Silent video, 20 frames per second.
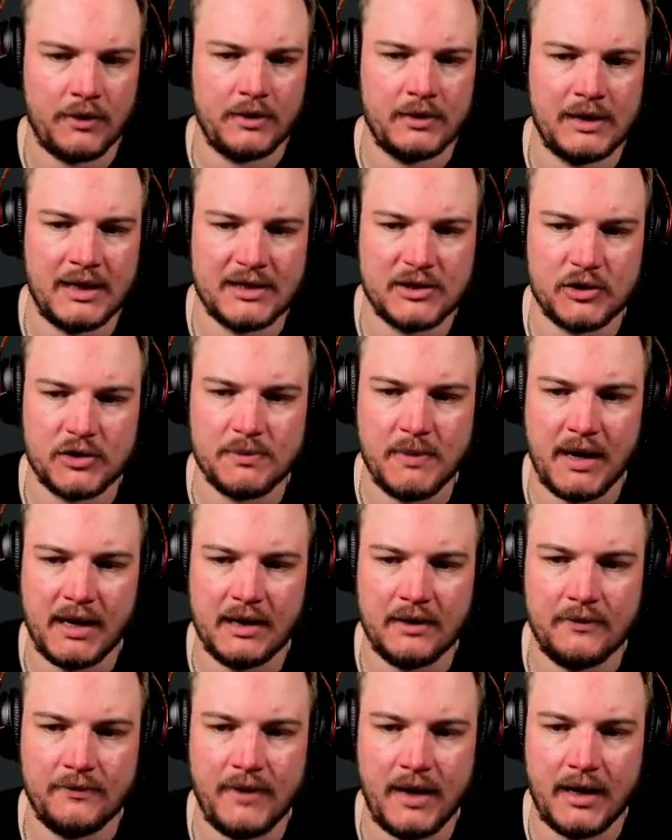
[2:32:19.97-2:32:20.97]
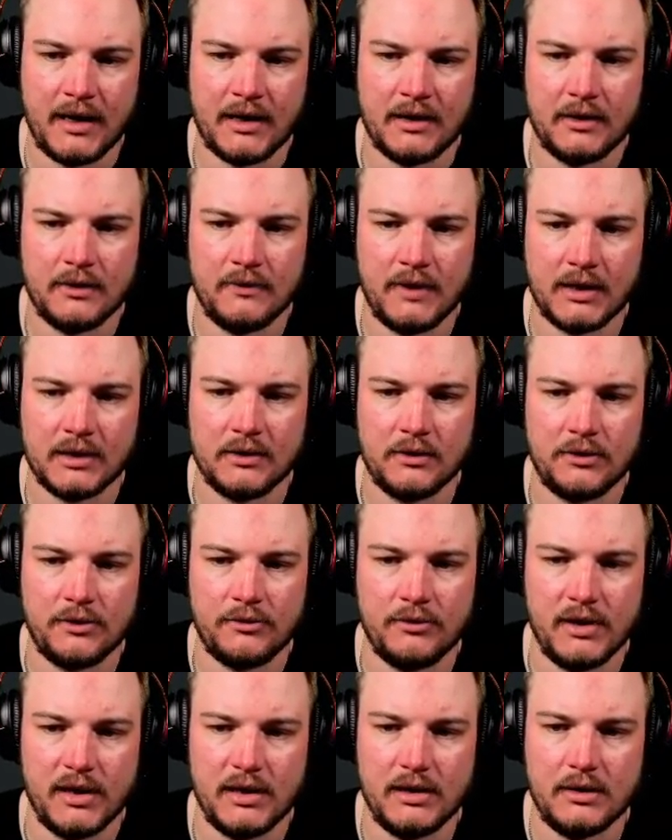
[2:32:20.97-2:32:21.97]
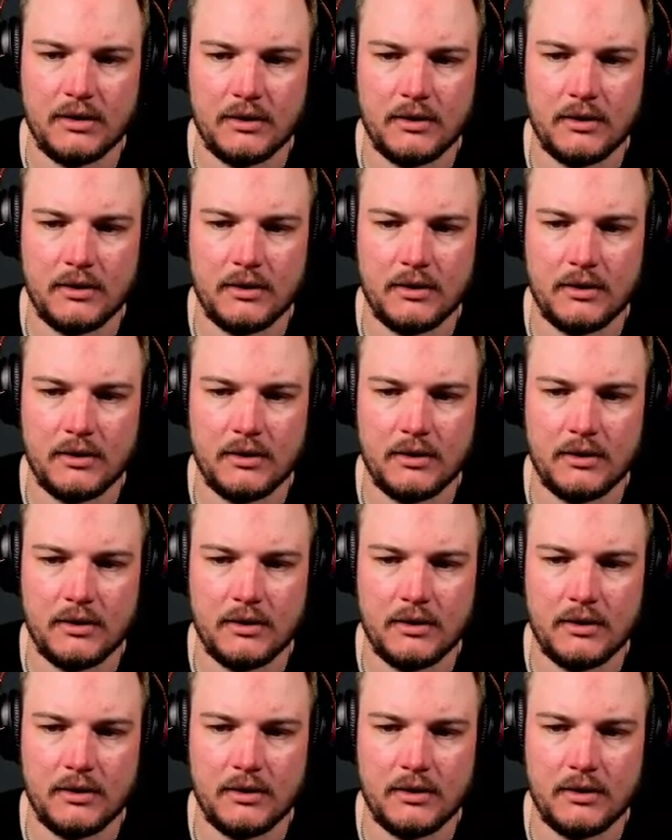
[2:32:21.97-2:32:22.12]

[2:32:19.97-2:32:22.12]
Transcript: just make it a vector 3,